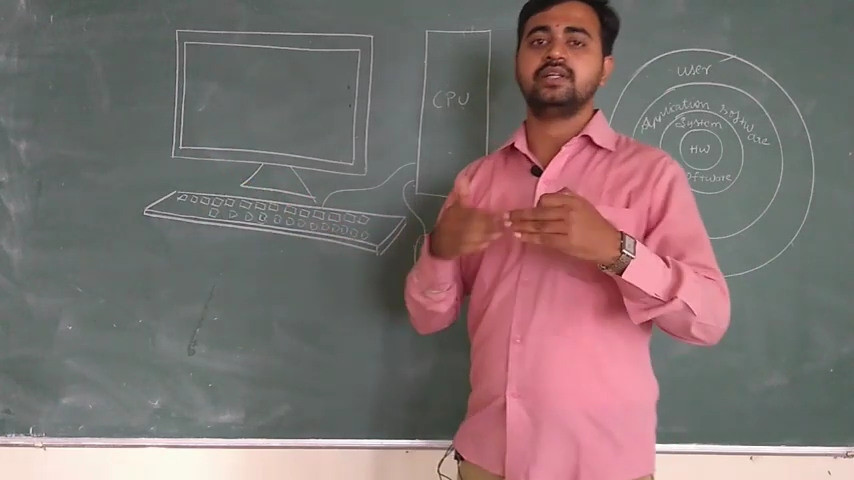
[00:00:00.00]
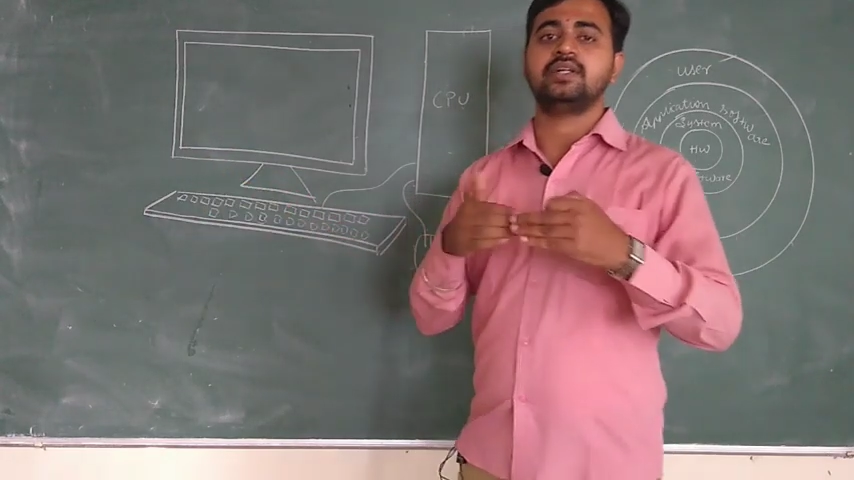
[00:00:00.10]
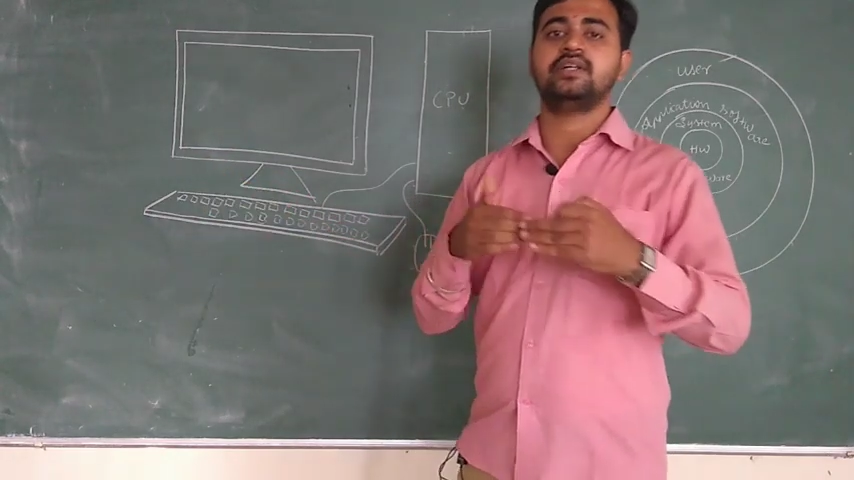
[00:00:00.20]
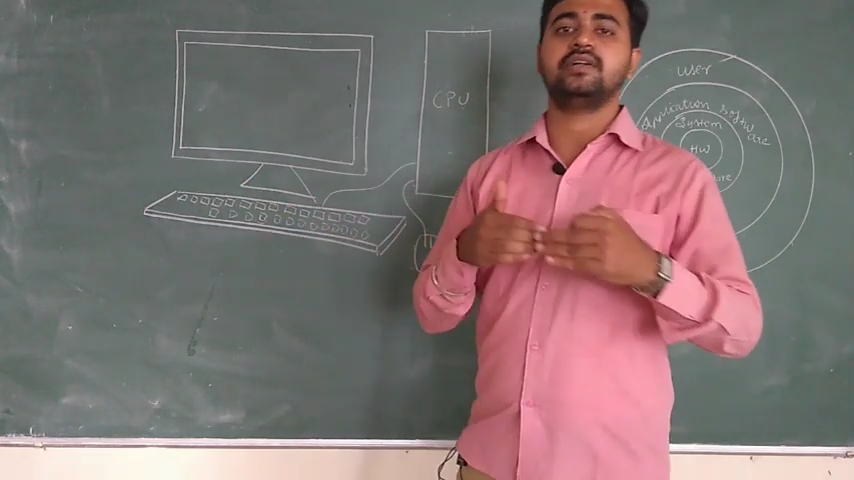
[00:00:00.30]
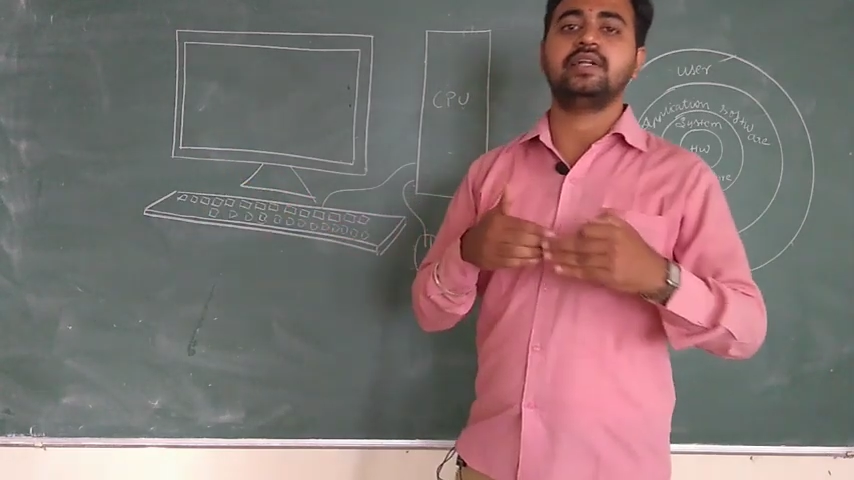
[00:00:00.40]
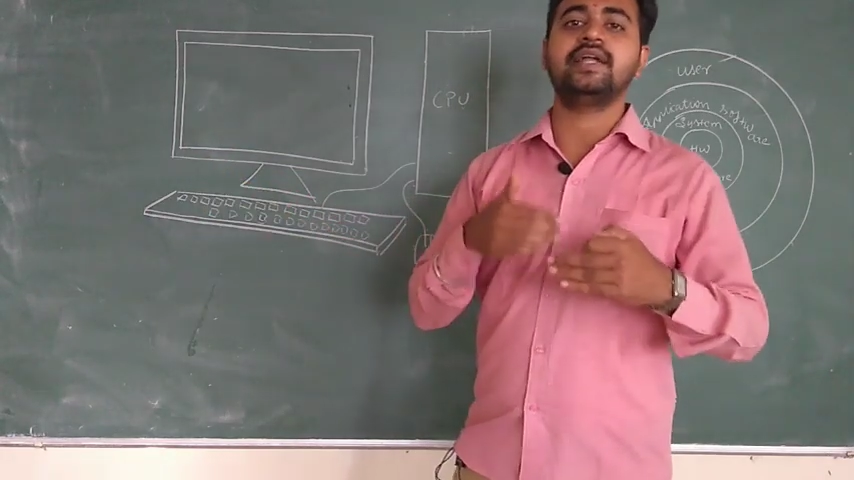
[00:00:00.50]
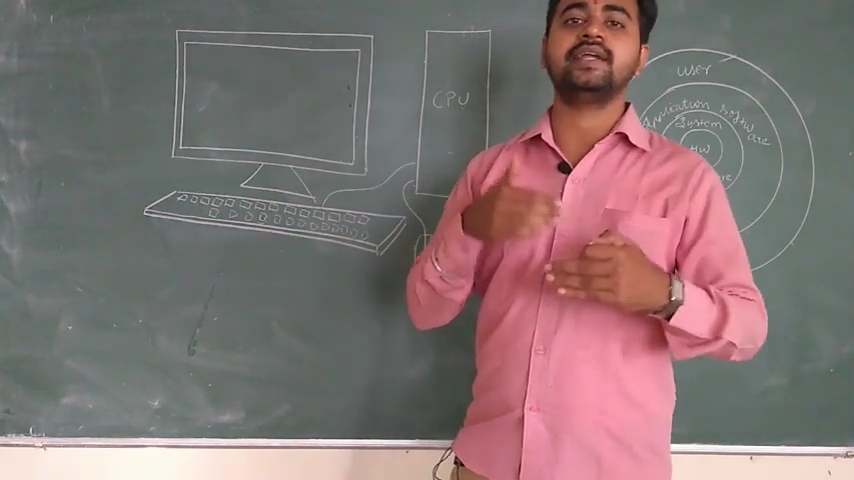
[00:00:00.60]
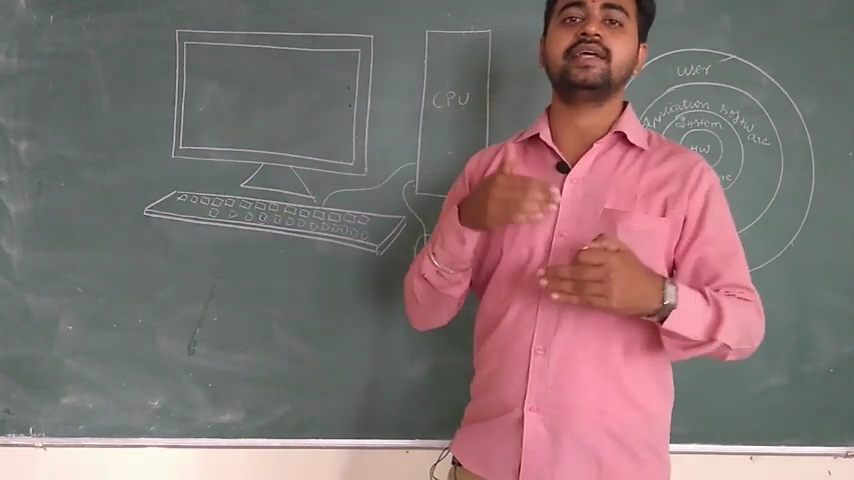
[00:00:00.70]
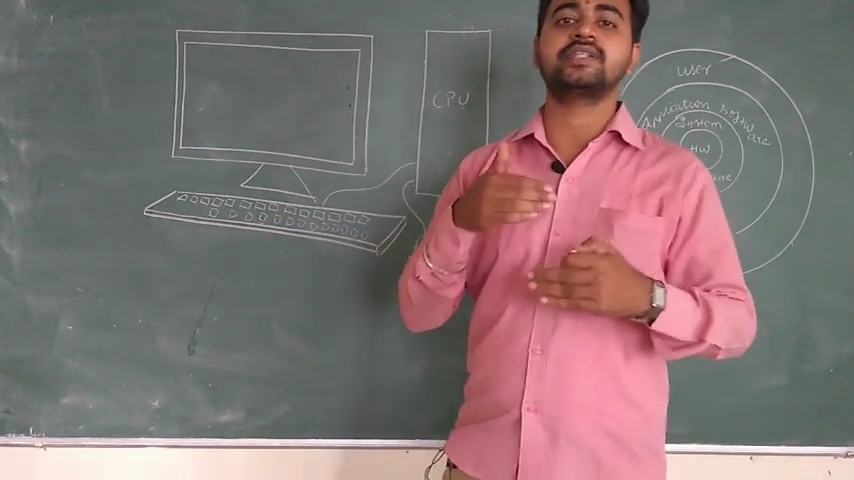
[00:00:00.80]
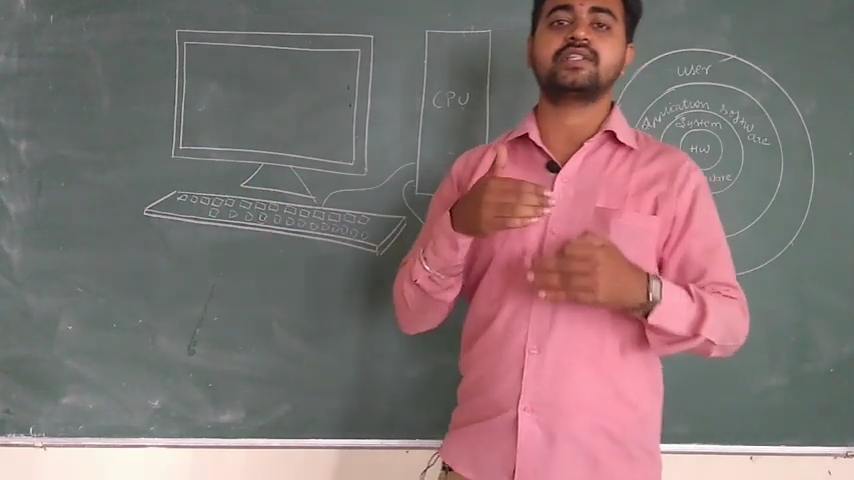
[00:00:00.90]
the
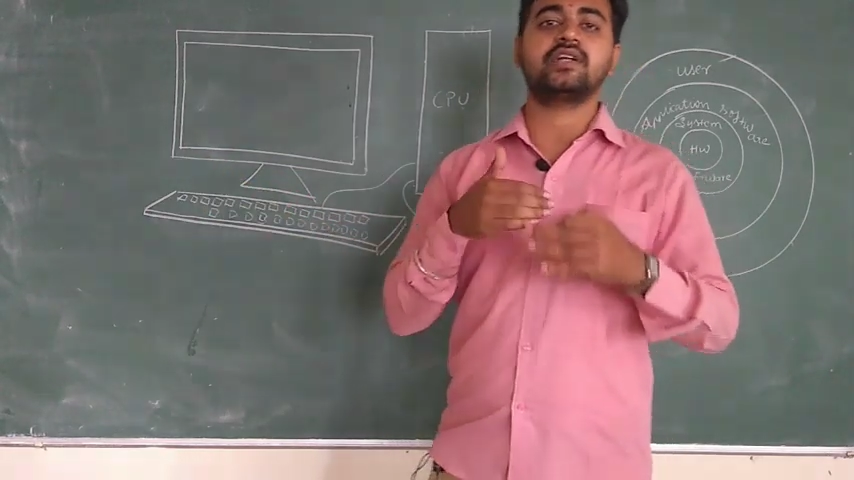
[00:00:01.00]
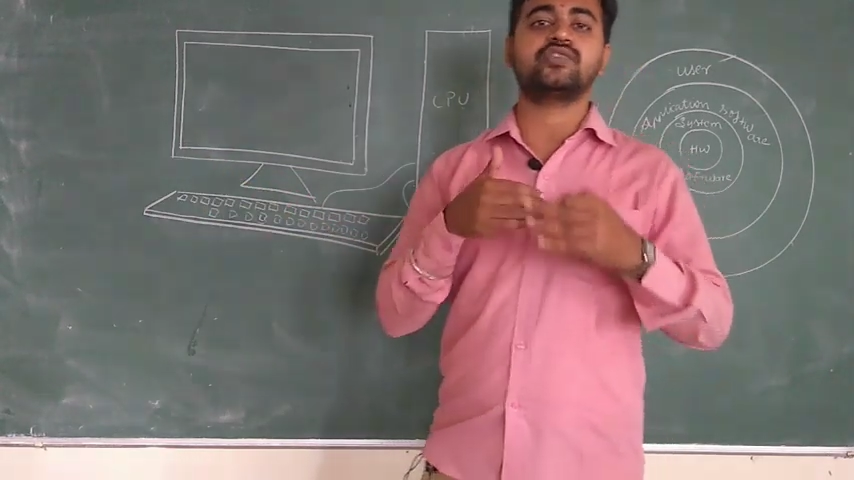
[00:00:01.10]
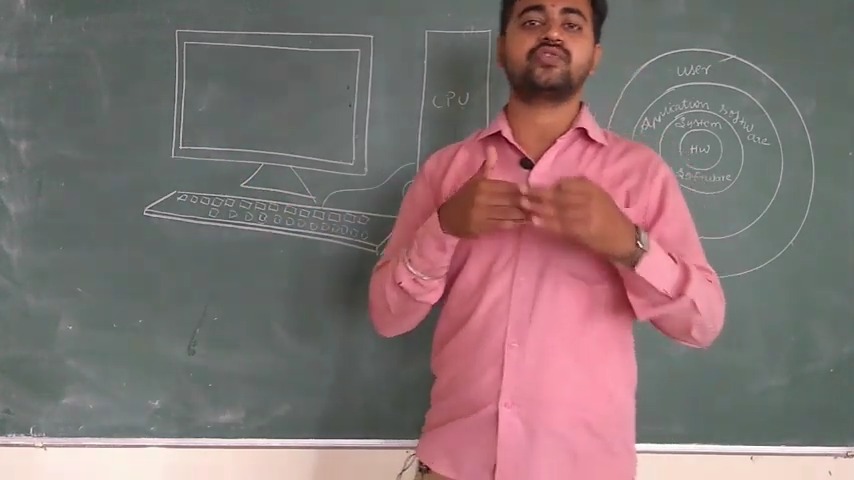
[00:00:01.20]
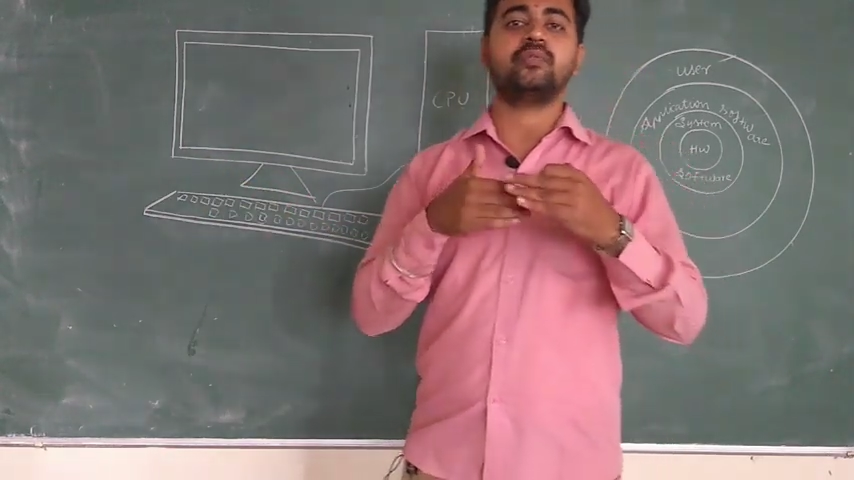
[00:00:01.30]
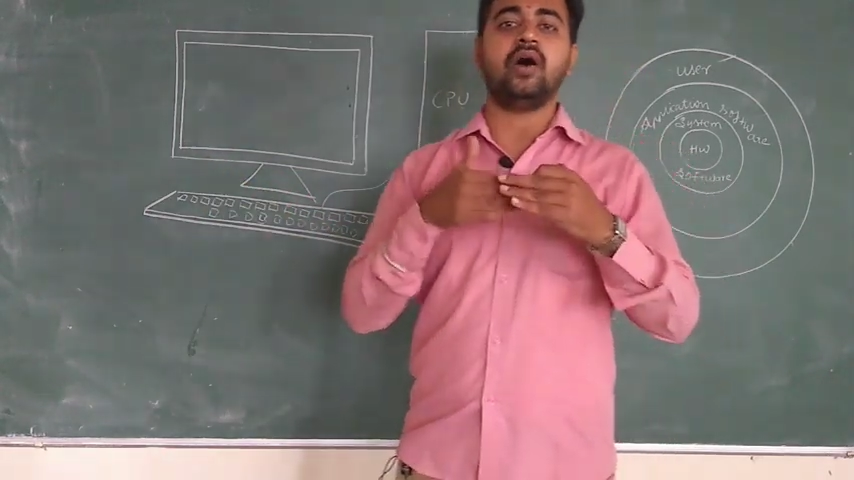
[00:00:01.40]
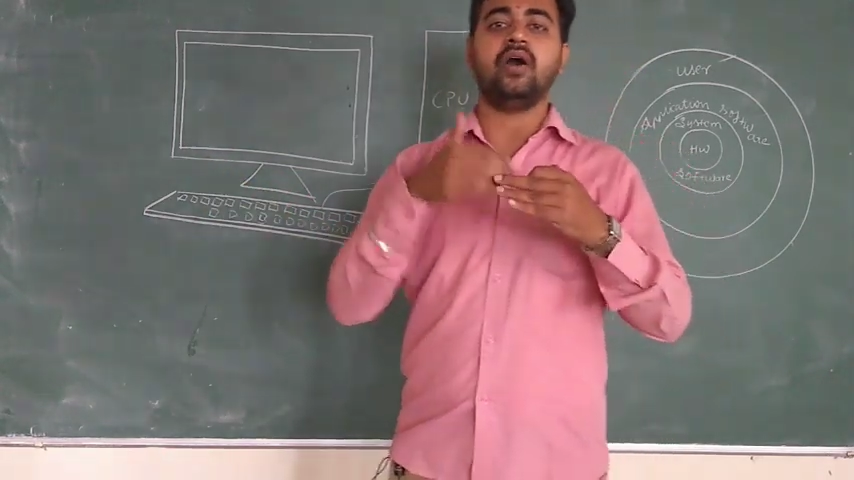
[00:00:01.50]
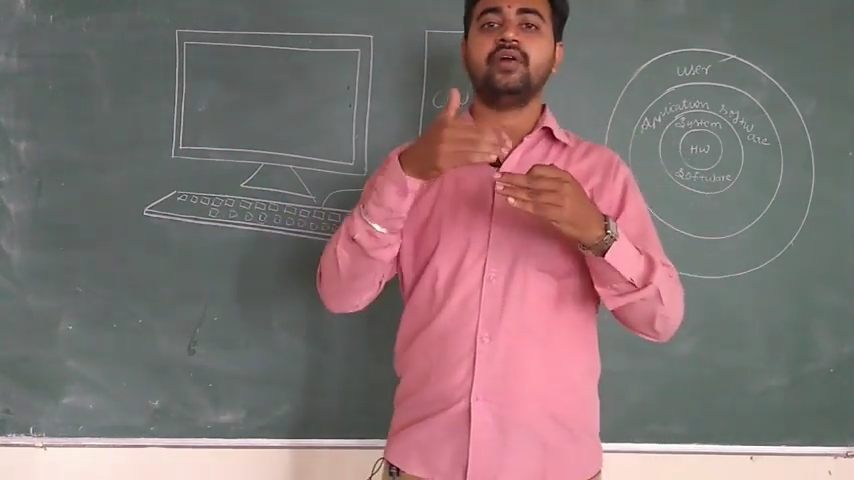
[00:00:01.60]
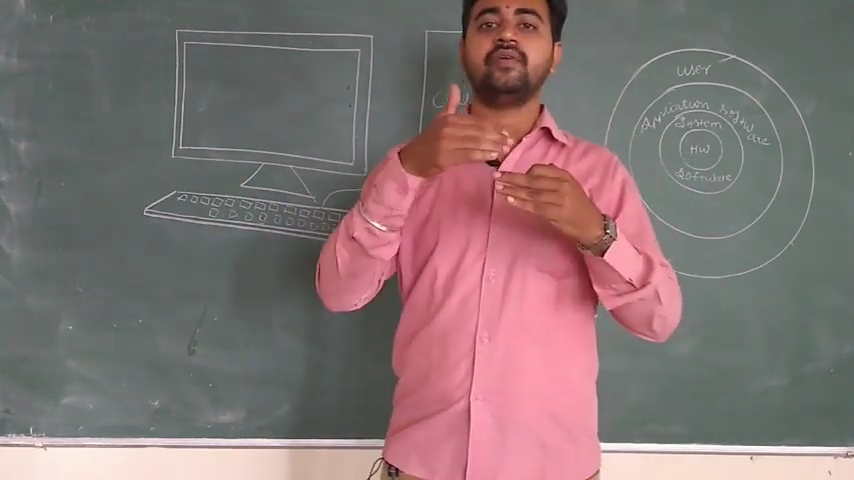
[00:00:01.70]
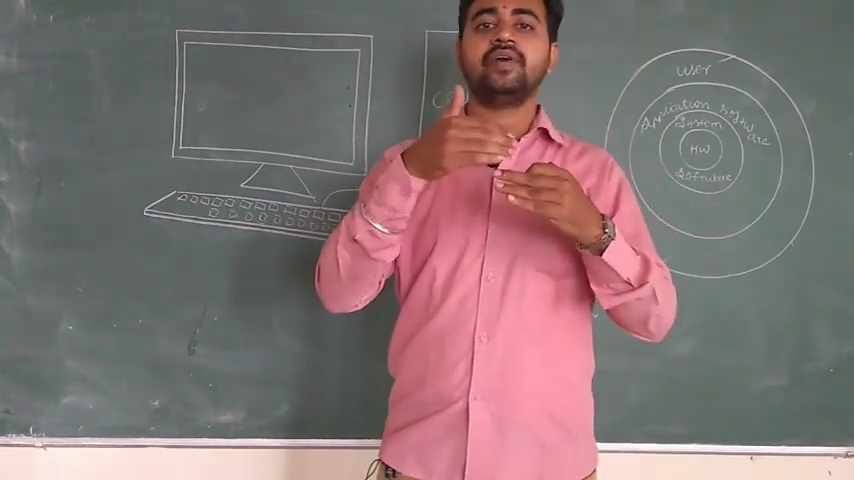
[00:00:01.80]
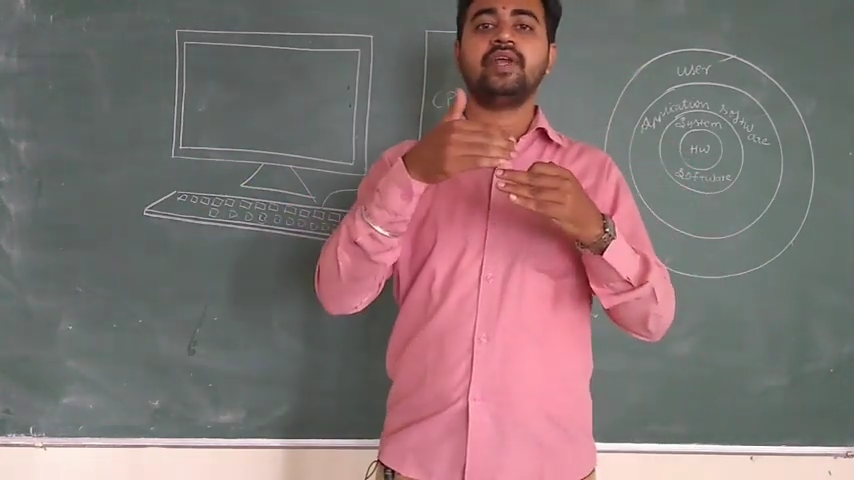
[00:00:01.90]
learning starts from
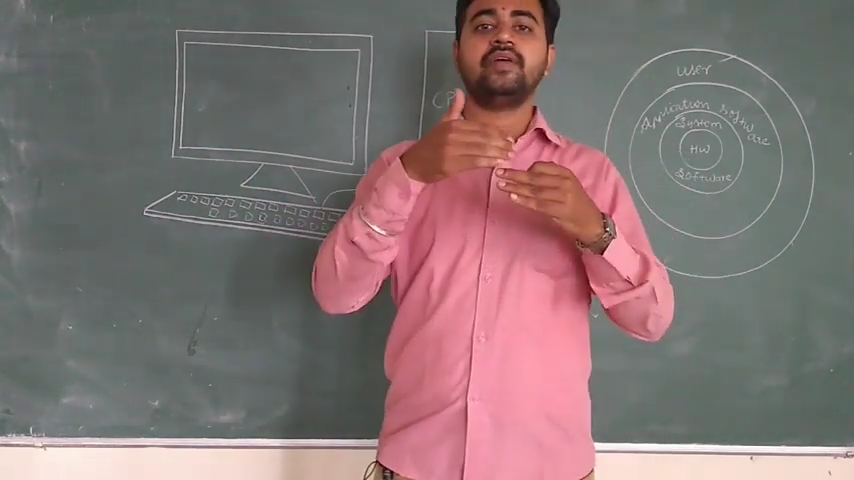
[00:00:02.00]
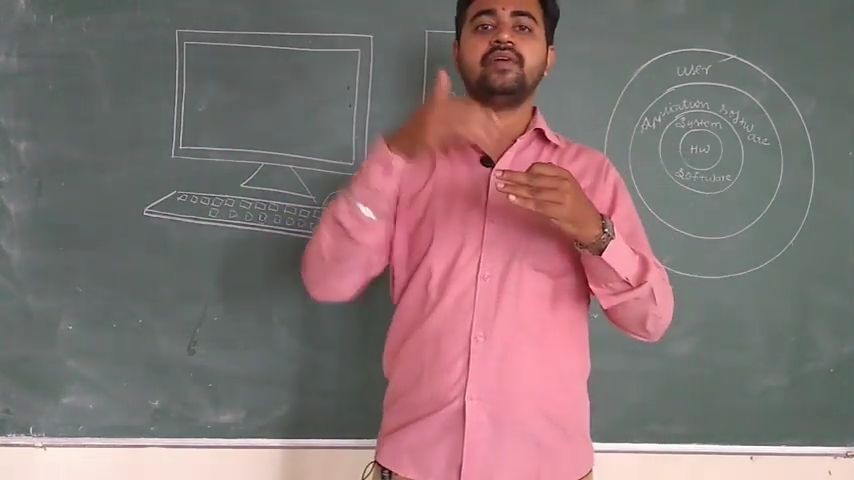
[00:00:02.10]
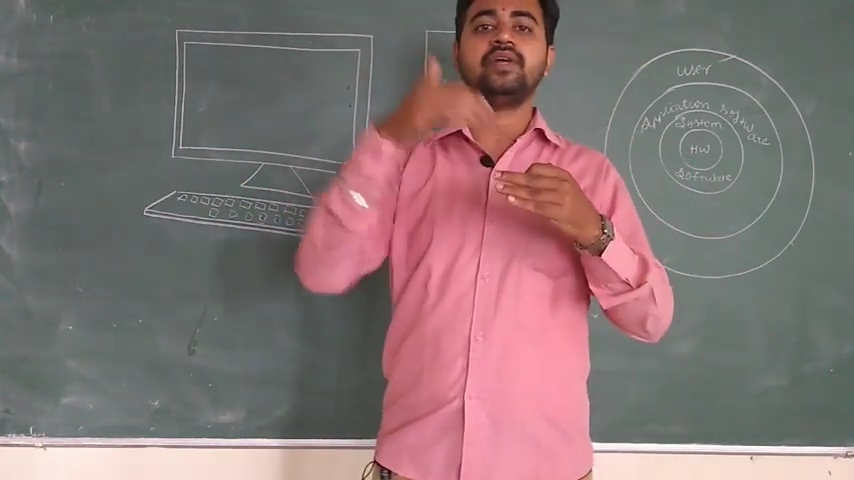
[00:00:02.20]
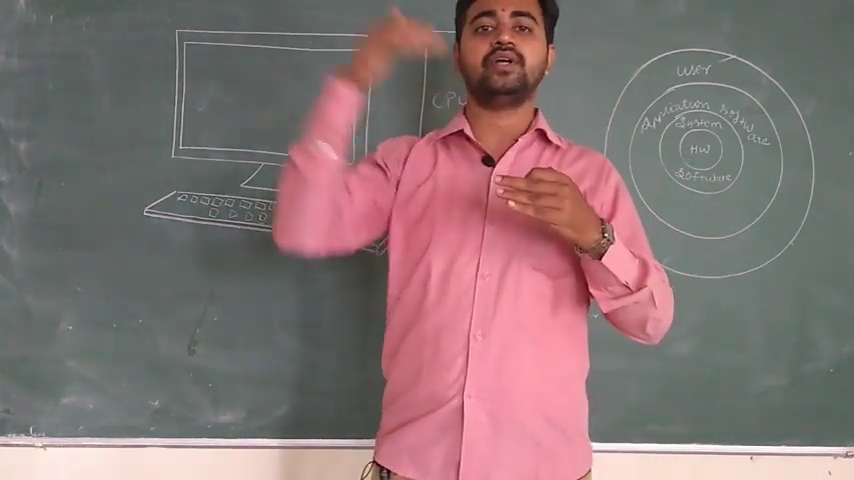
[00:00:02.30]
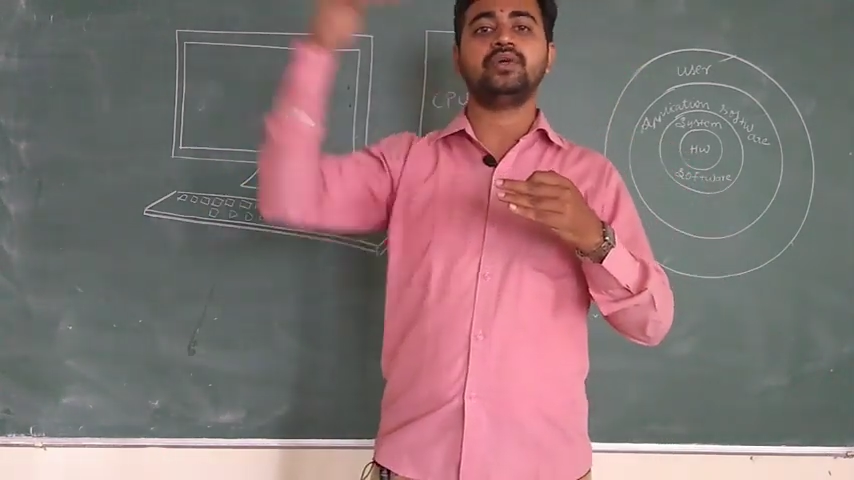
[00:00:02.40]
hardware level